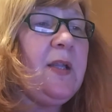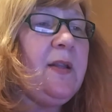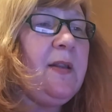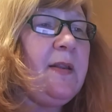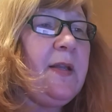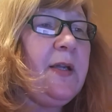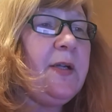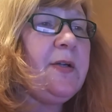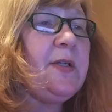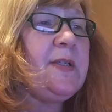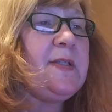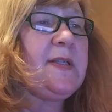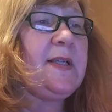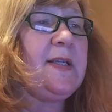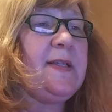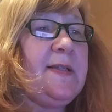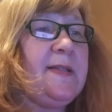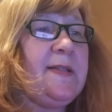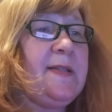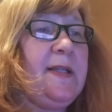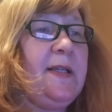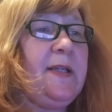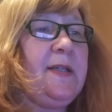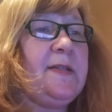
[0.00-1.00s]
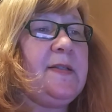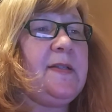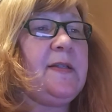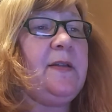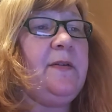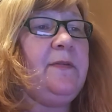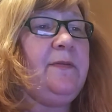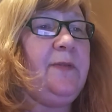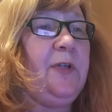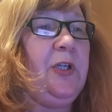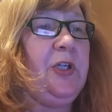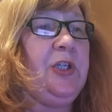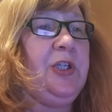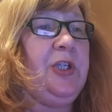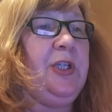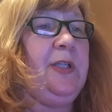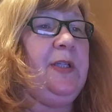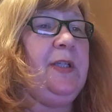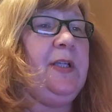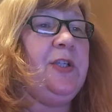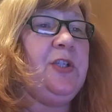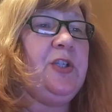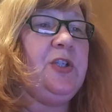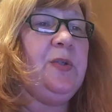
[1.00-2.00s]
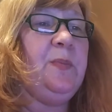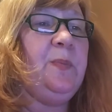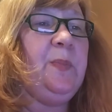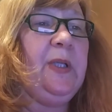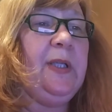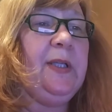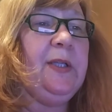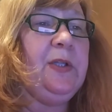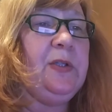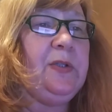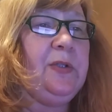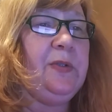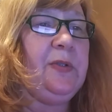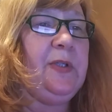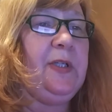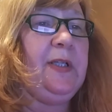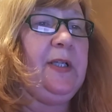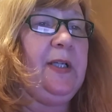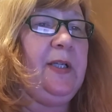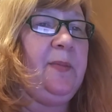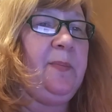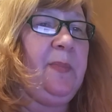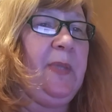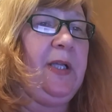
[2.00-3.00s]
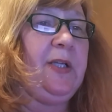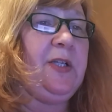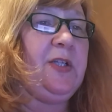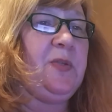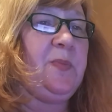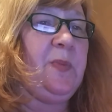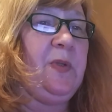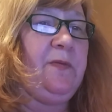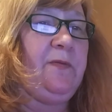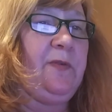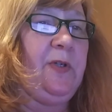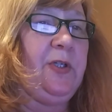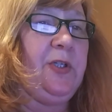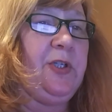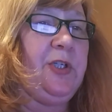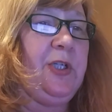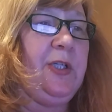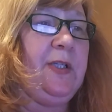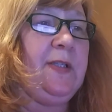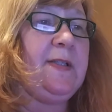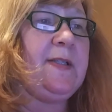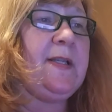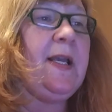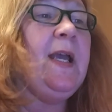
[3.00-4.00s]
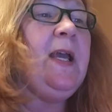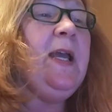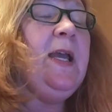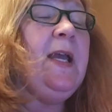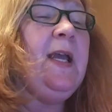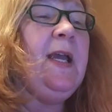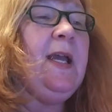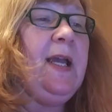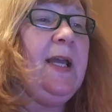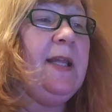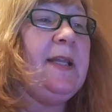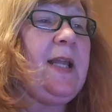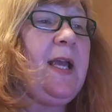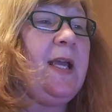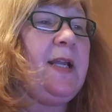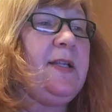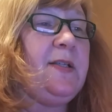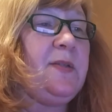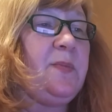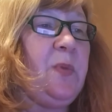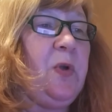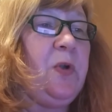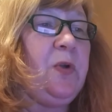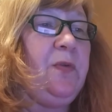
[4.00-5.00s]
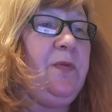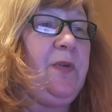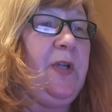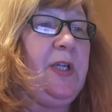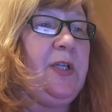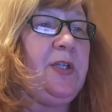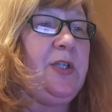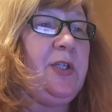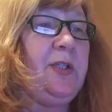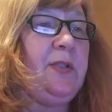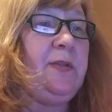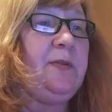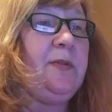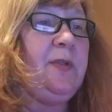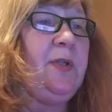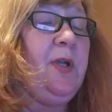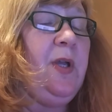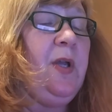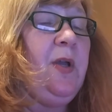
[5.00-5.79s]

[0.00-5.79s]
There is a 6th function that should be included in management functions, and that is motivation.